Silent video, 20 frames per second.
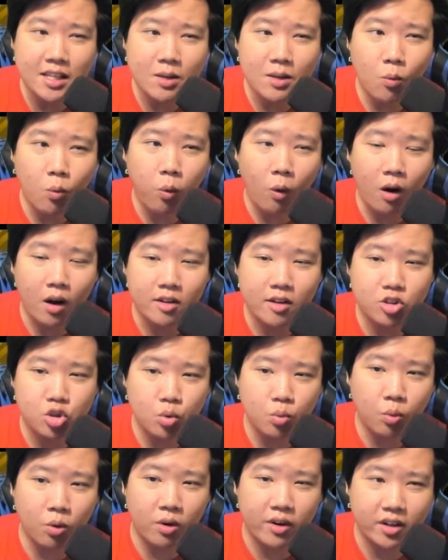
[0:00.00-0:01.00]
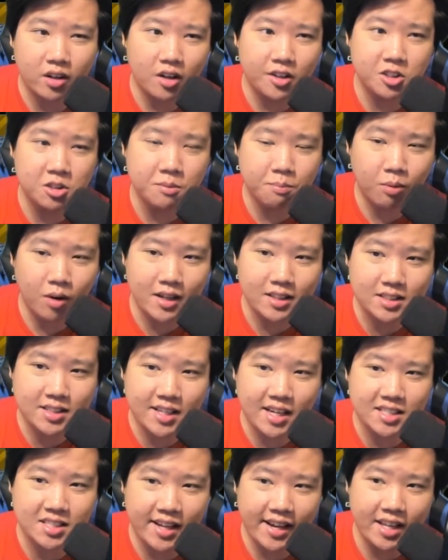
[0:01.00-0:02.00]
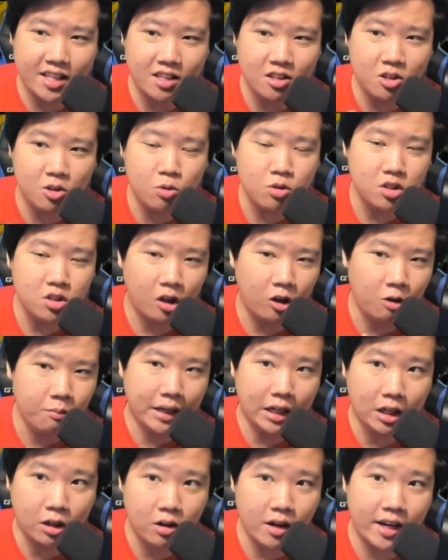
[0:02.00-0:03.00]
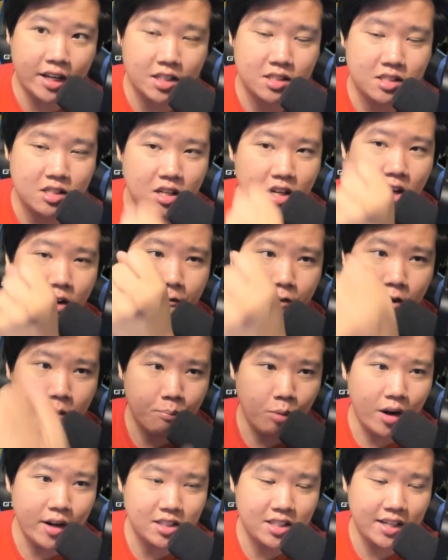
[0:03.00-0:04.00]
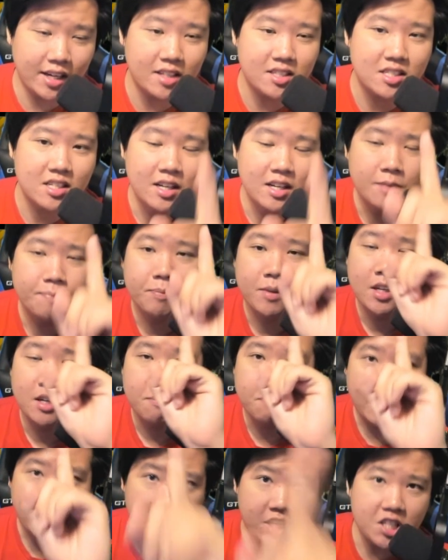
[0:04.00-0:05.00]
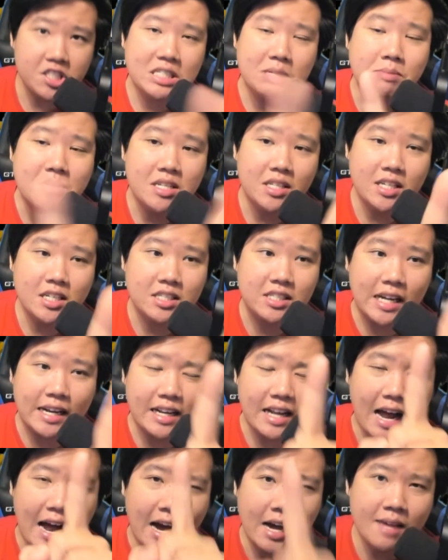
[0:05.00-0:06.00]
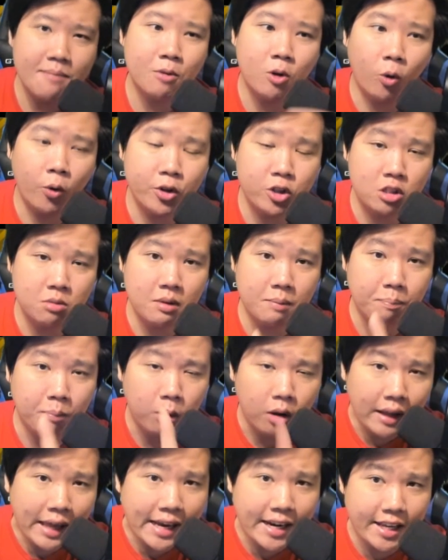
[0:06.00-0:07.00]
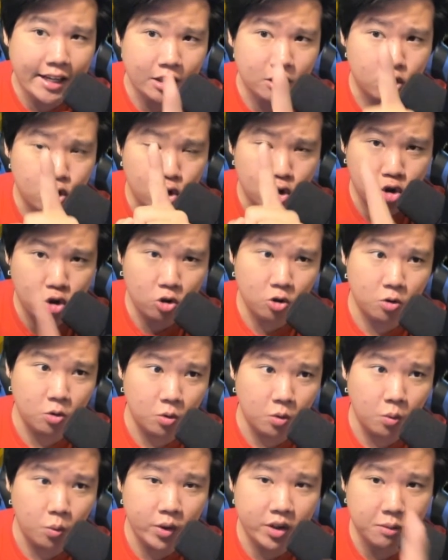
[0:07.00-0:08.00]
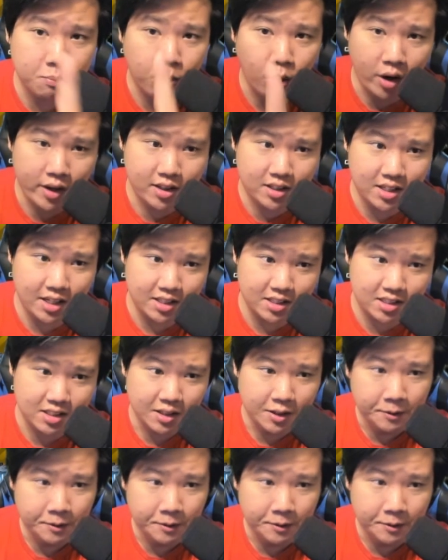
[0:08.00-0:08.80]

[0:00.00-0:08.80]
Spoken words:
want to work onto Brontes and use all my credits for Brontes. But here's some of the things that I am going to be planning to do with Brontes.